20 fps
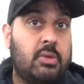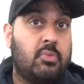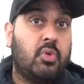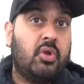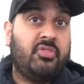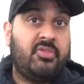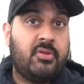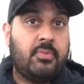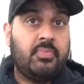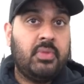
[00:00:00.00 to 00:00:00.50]
way
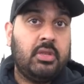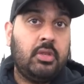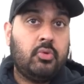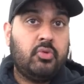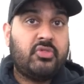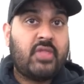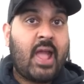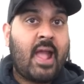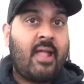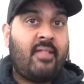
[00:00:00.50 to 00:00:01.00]
they're meeting
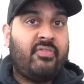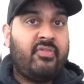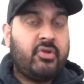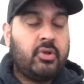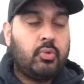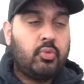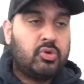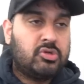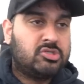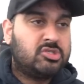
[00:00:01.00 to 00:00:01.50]
with Anthony
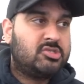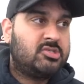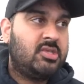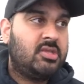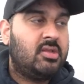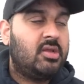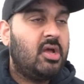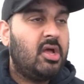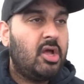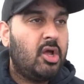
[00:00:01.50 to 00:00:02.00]

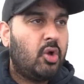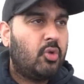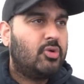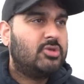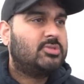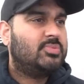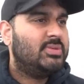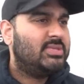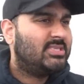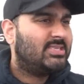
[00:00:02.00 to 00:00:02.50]
Richardson,
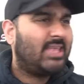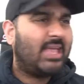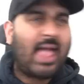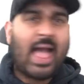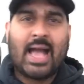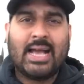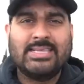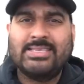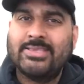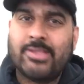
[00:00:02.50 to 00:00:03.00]
which means the
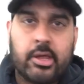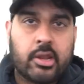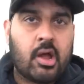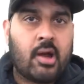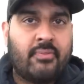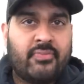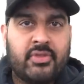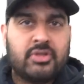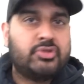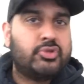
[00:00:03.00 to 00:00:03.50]
guy's not
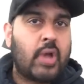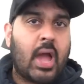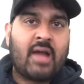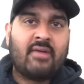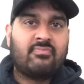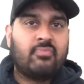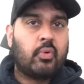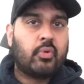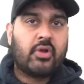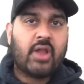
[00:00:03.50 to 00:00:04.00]
off the
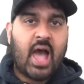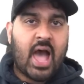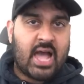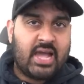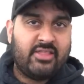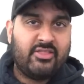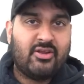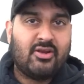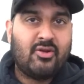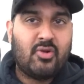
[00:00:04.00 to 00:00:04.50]
draft board either,